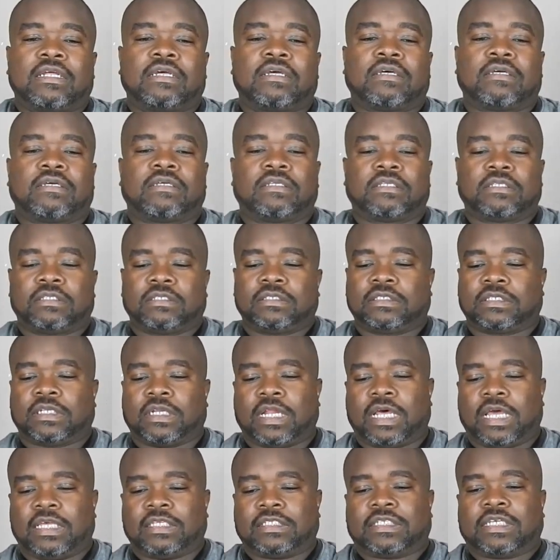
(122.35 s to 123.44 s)
This is a
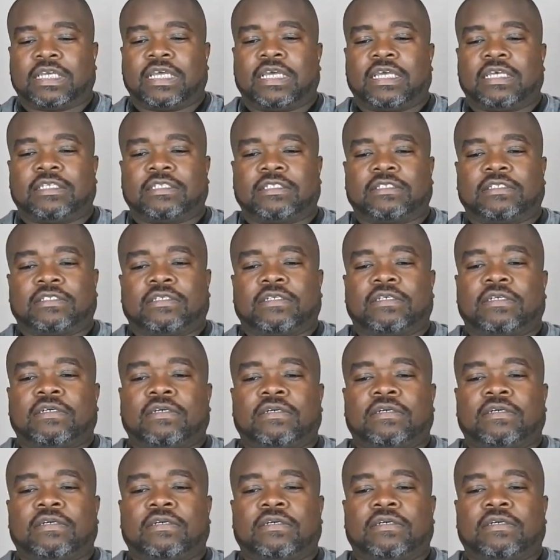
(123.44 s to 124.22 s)
nice case.